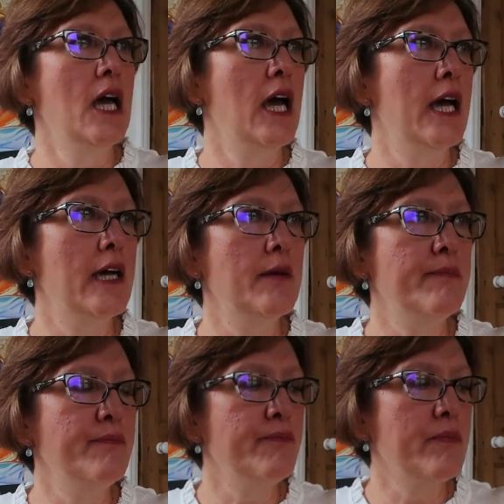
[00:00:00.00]

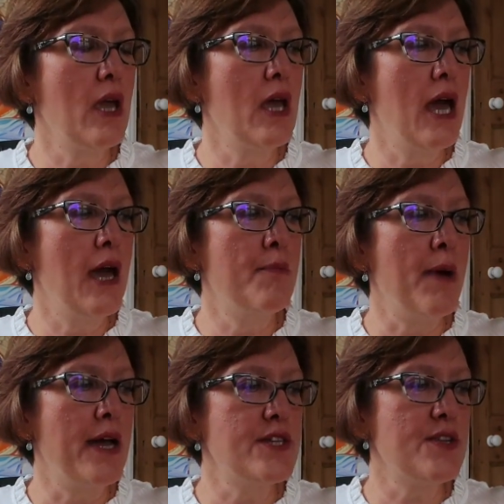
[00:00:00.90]

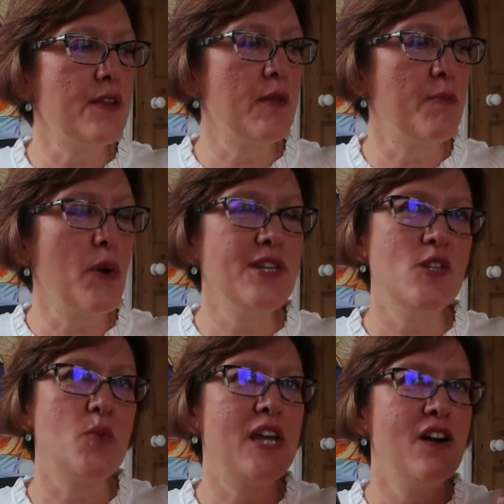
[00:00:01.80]
But the
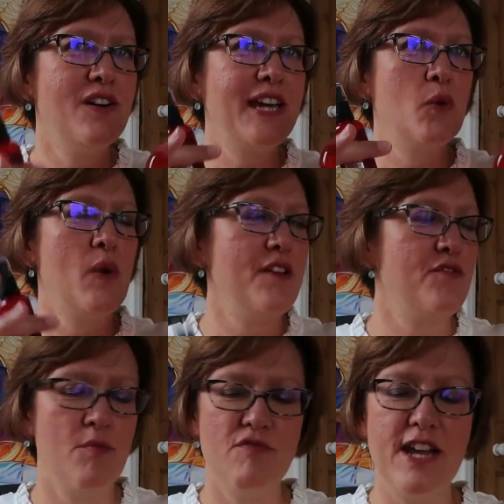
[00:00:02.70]
point is we can't get away
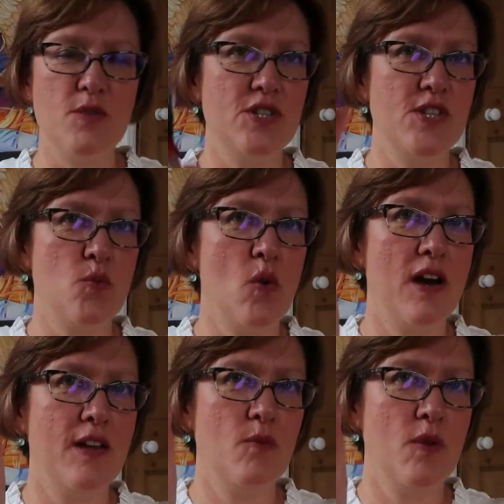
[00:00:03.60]
from red, which is
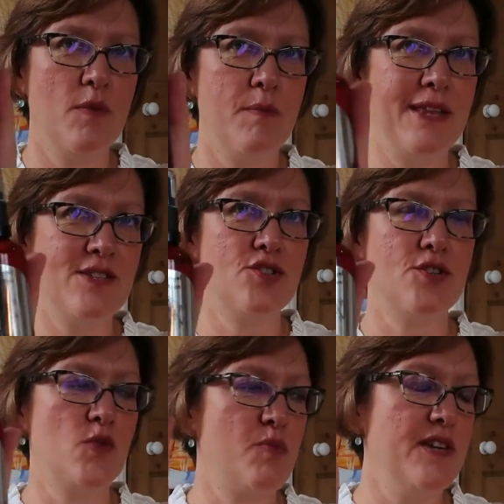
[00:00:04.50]
why with the
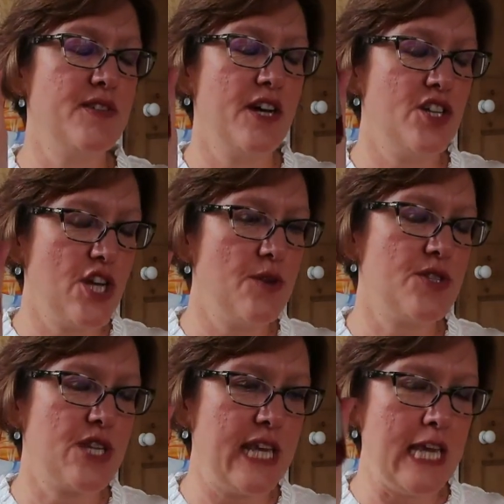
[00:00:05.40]
Metatron sprays, I
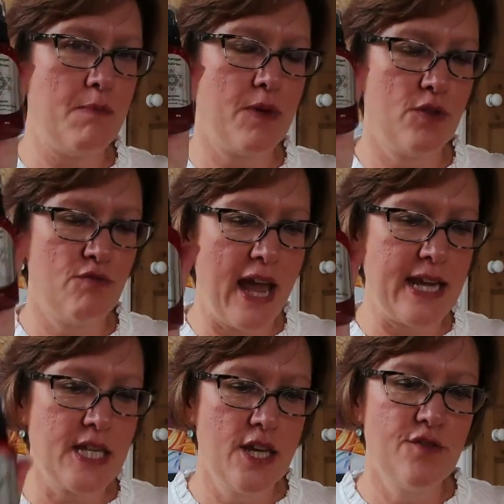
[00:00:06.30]
chose to keep the red